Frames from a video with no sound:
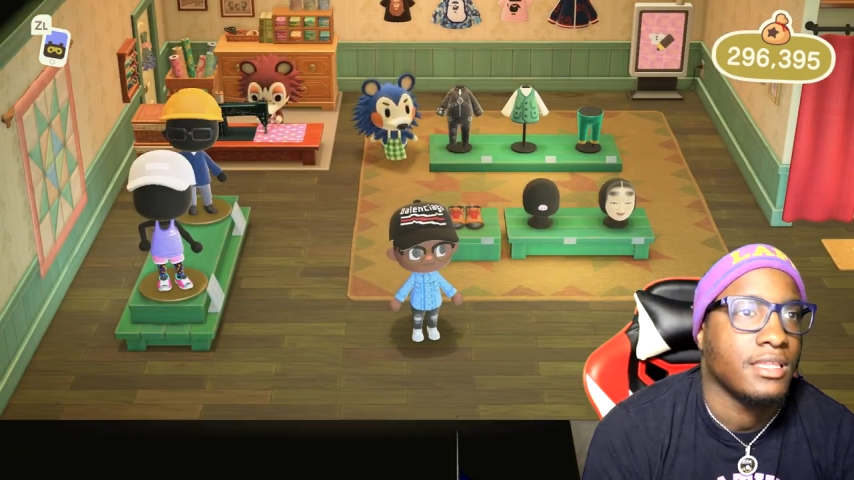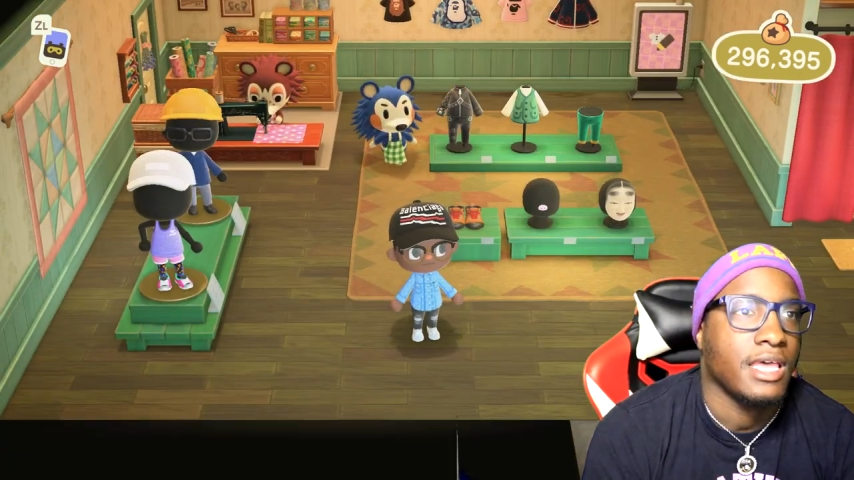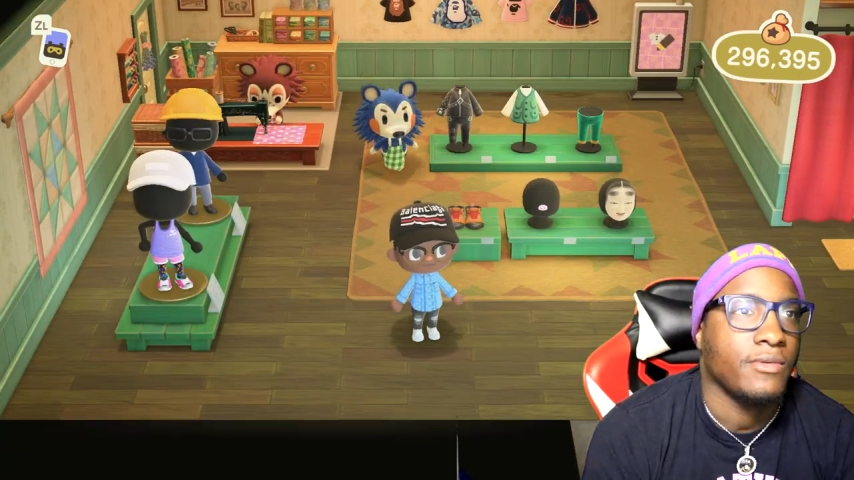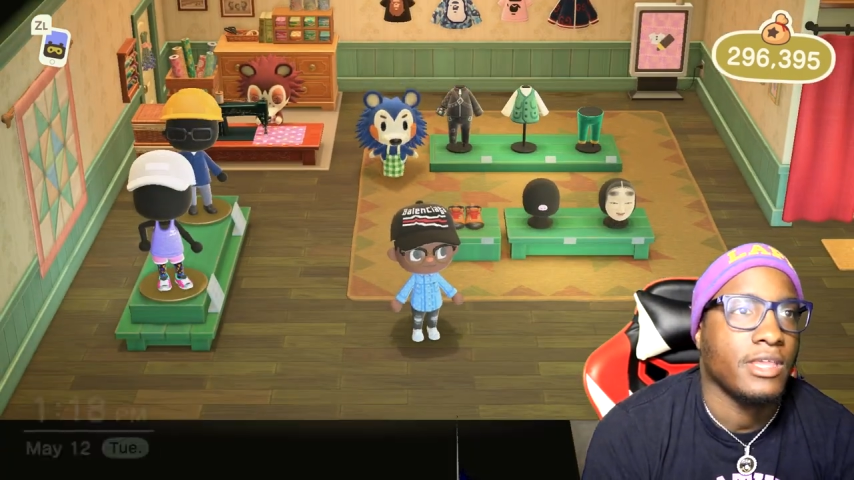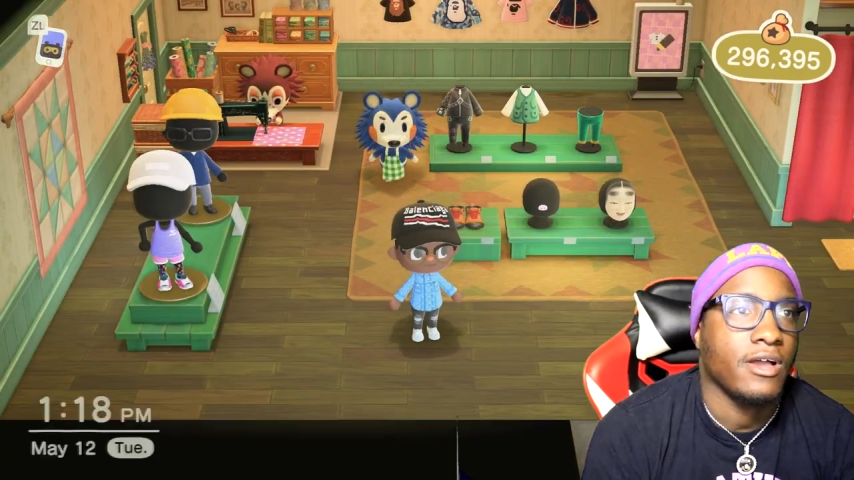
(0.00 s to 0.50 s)

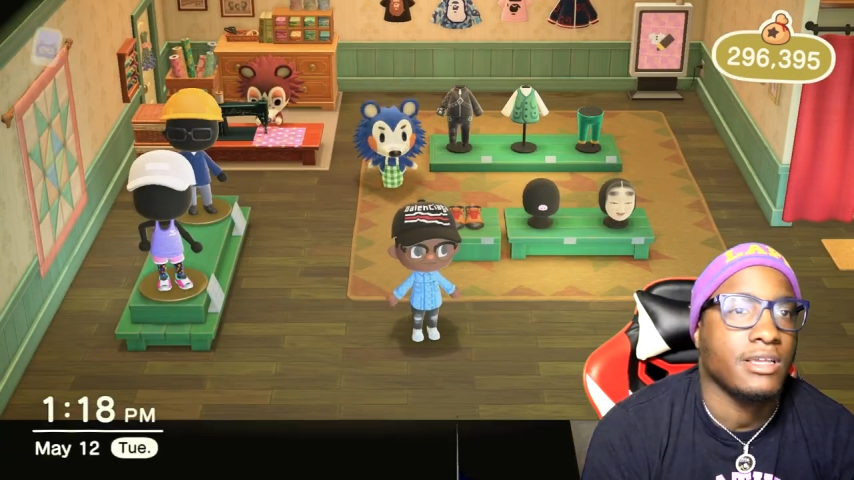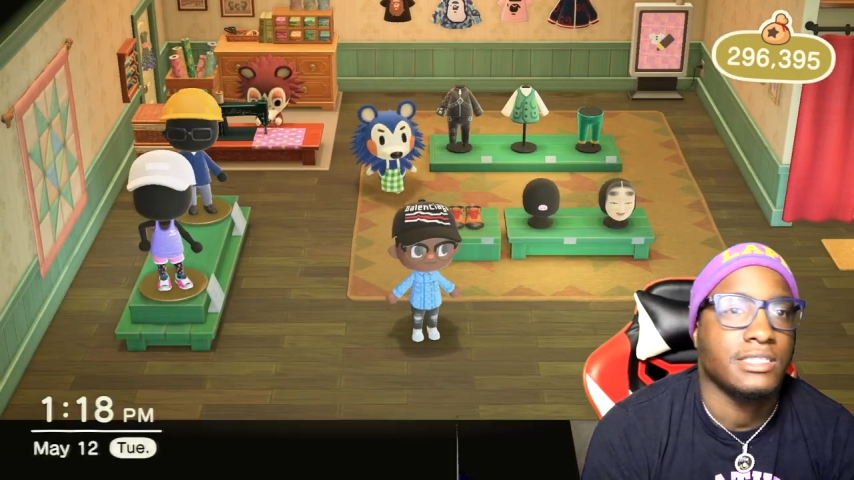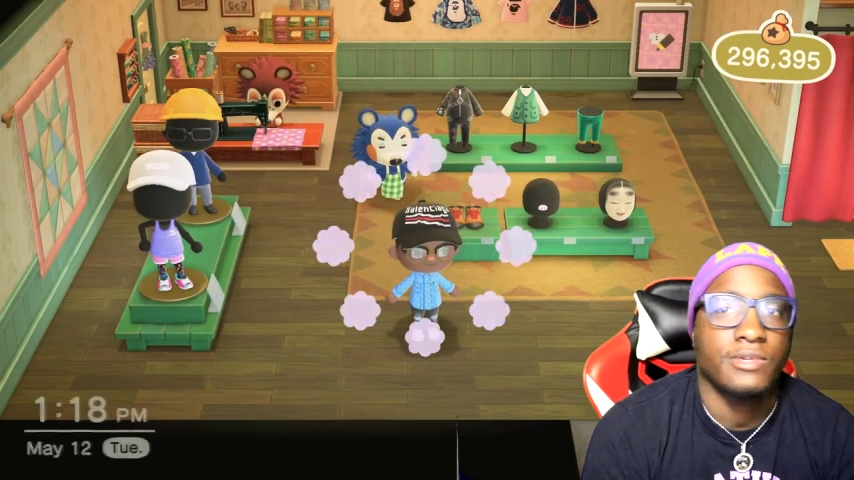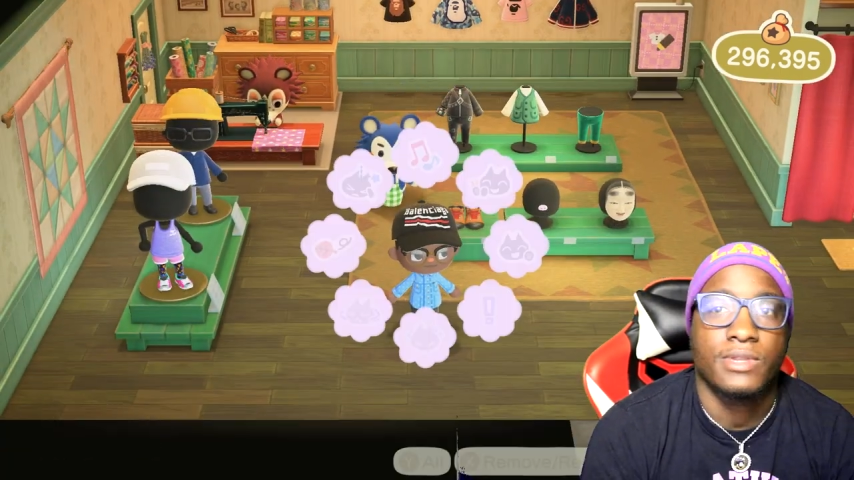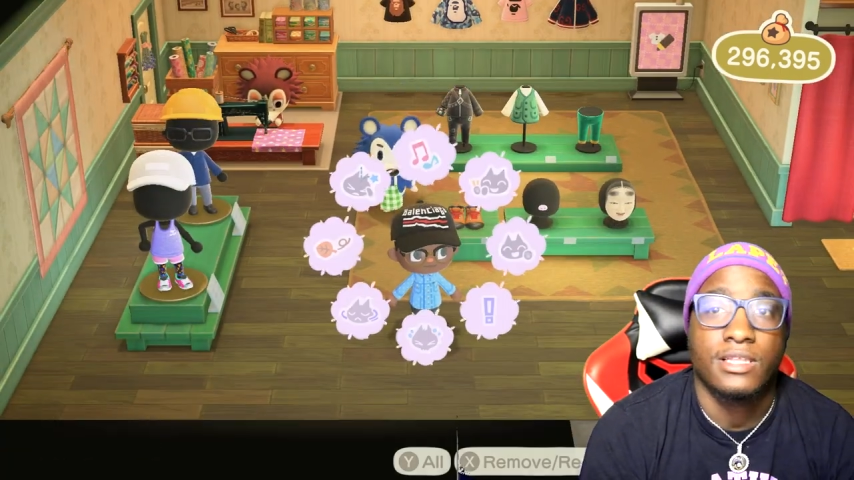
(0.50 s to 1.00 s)
That way y'all can
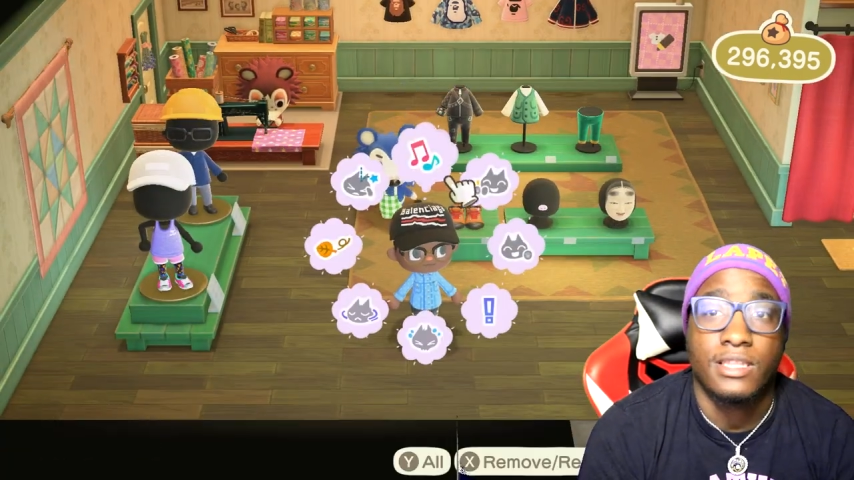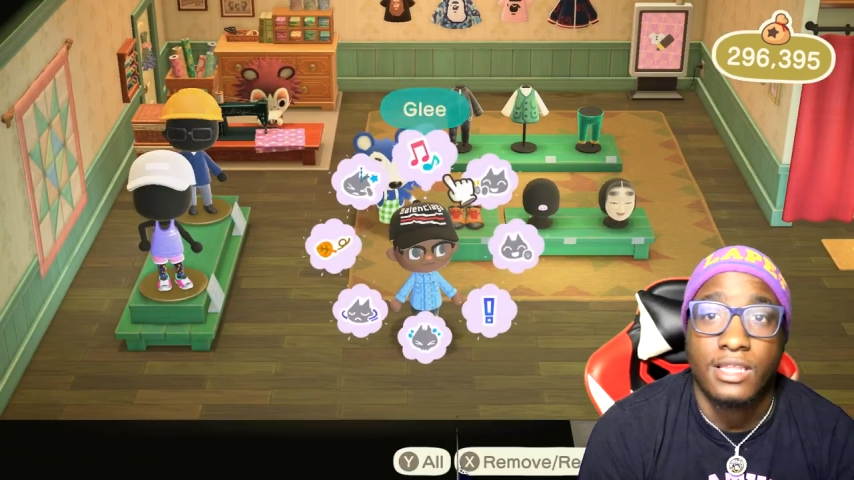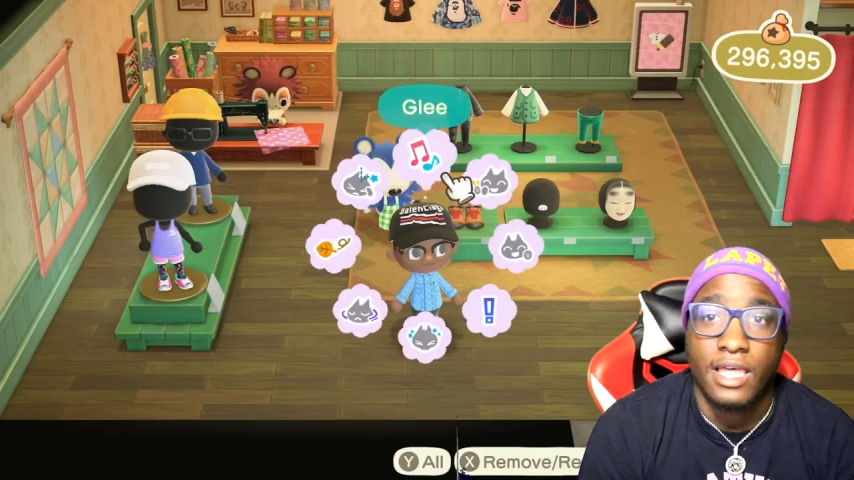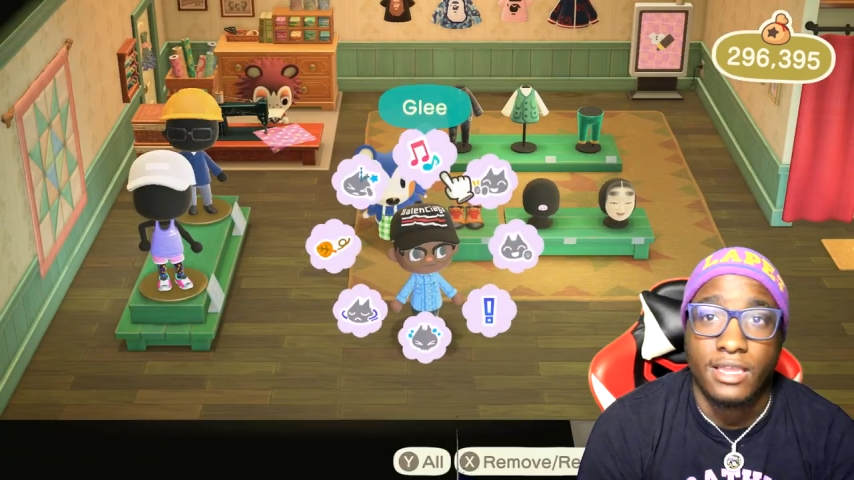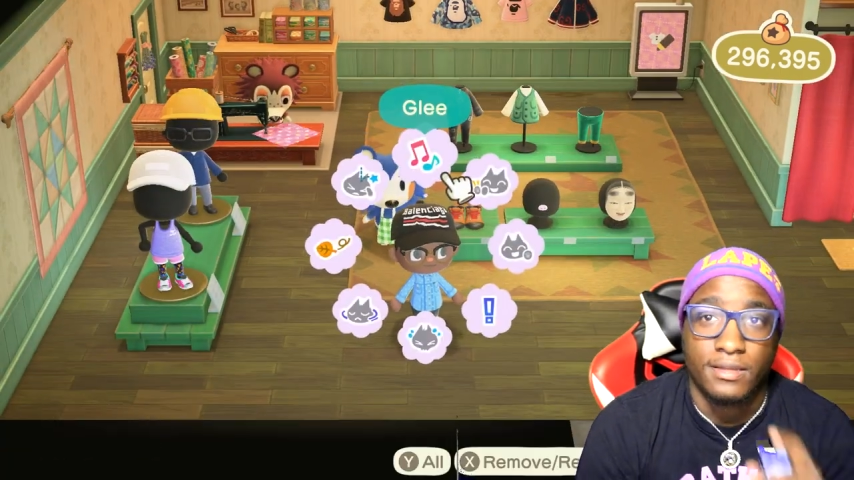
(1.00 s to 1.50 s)
see what it
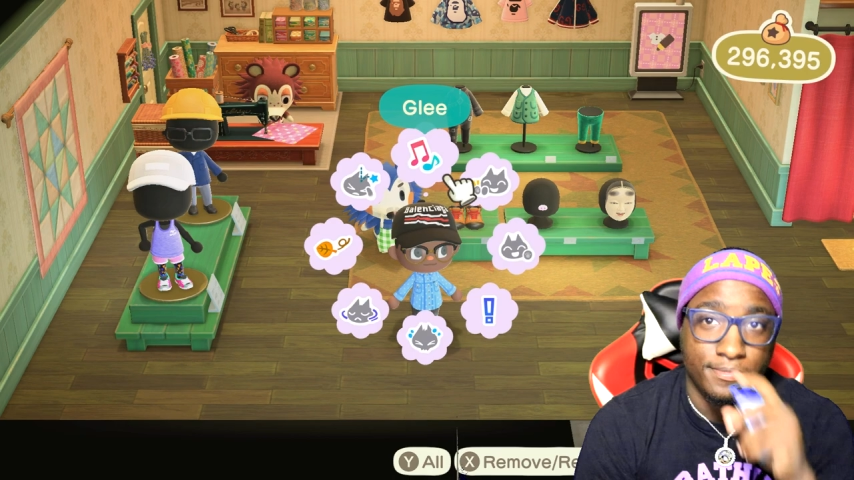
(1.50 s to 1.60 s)
look like.